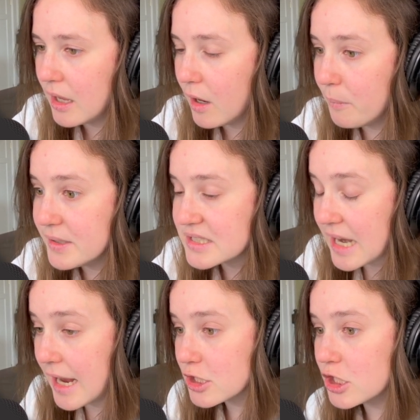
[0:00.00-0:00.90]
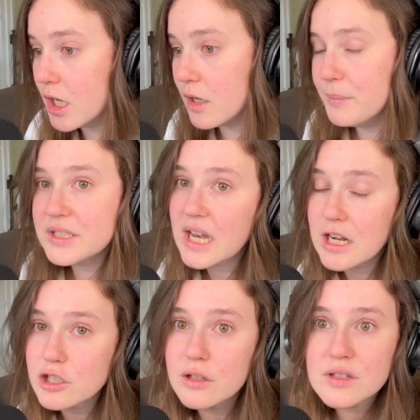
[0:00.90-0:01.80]
Oh, pistachio.
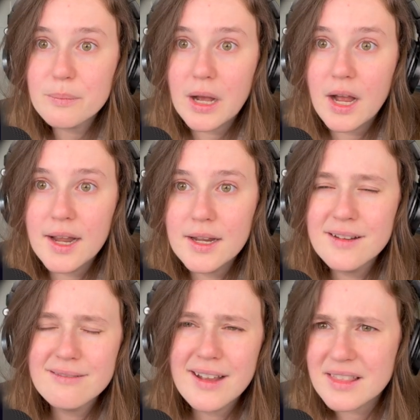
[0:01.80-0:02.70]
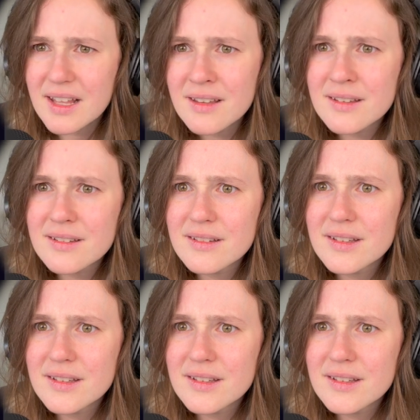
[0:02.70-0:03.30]
Pistachio's a pie, I think.